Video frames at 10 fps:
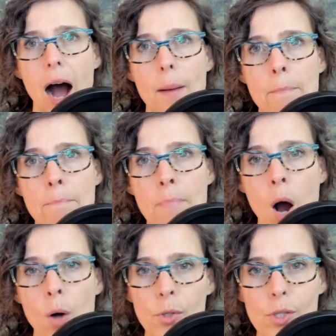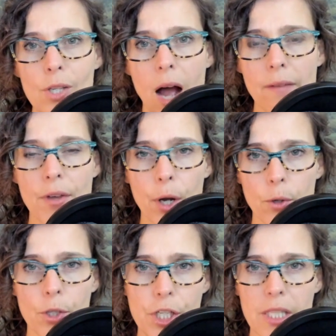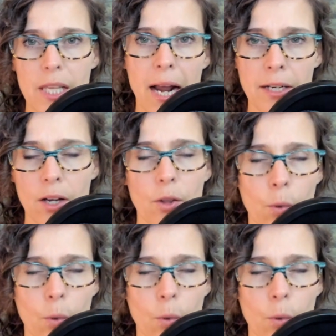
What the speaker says: Most of the coaches that I know,